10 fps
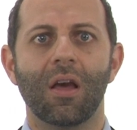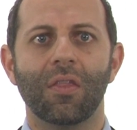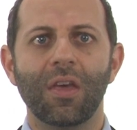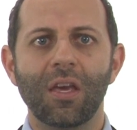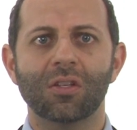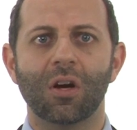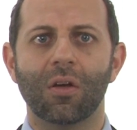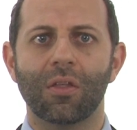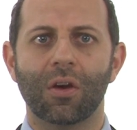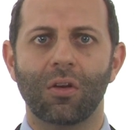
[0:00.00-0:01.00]
These
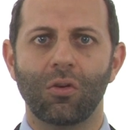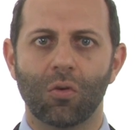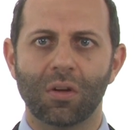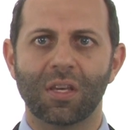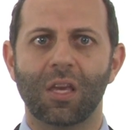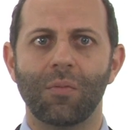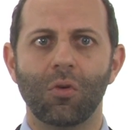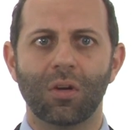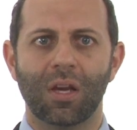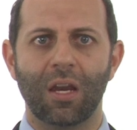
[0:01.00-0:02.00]
are the neurons that
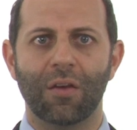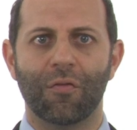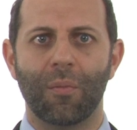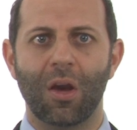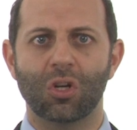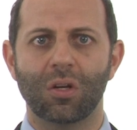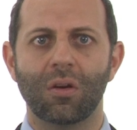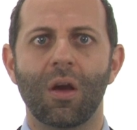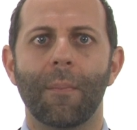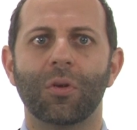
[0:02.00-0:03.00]
communicate
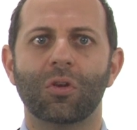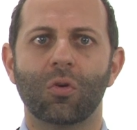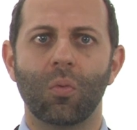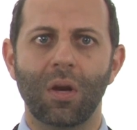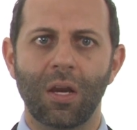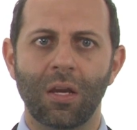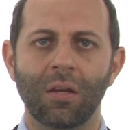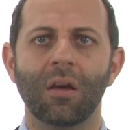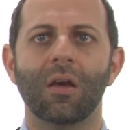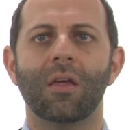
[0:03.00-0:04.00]
information
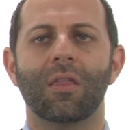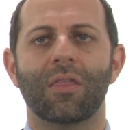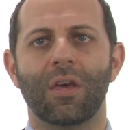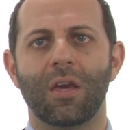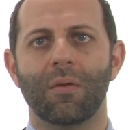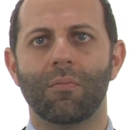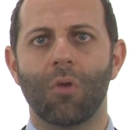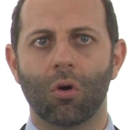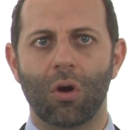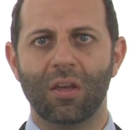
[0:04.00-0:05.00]
between the
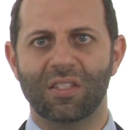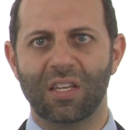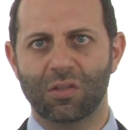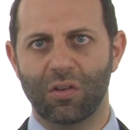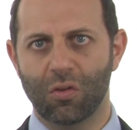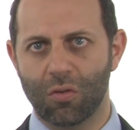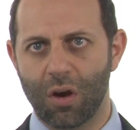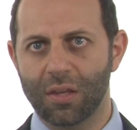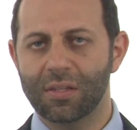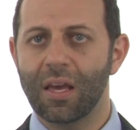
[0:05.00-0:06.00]
motor and sensory
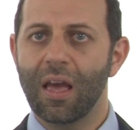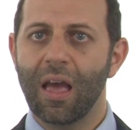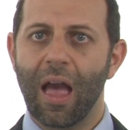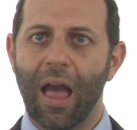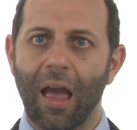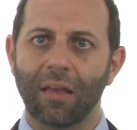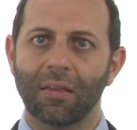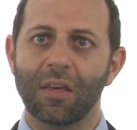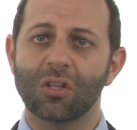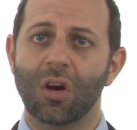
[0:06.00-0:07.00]
neurons, and
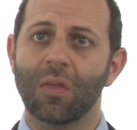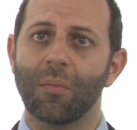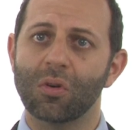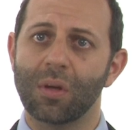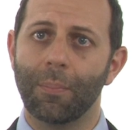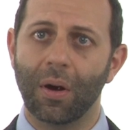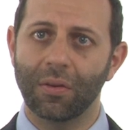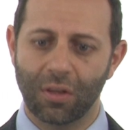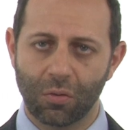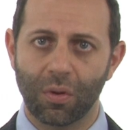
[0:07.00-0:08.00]
these are the most
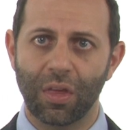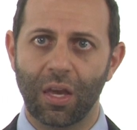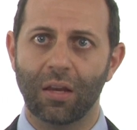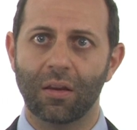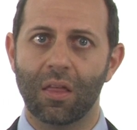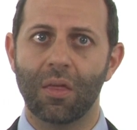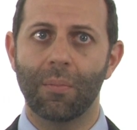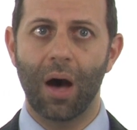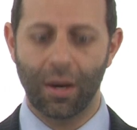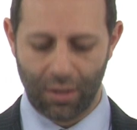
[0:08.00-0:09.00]
abundant within the
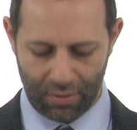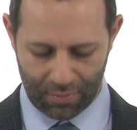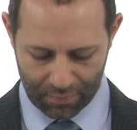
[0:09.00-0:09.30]
body.